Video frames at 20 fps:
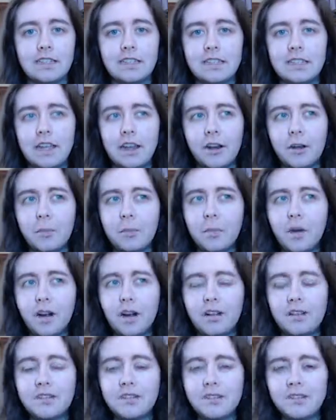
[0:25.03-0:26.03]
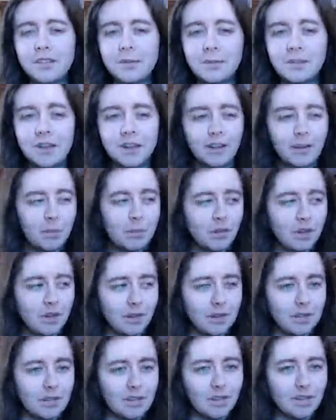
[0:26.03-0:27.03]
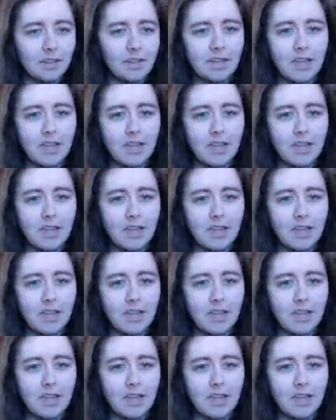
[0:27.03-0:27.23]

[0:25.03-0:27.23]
and Yamntau. Is that how you pronounce it?